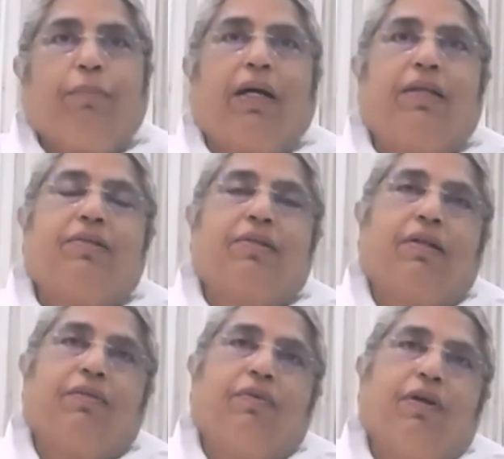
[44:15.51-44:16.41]

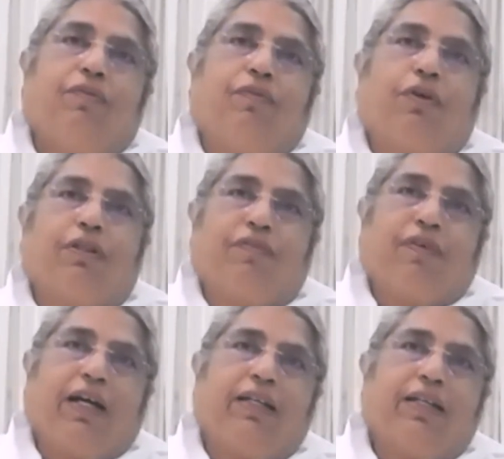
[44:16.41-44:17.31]
myself for the
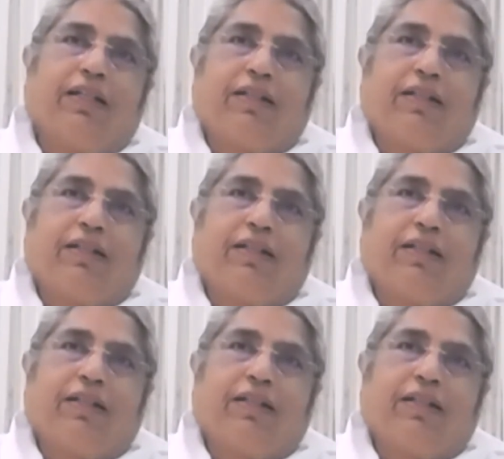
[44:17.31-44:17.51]
finals.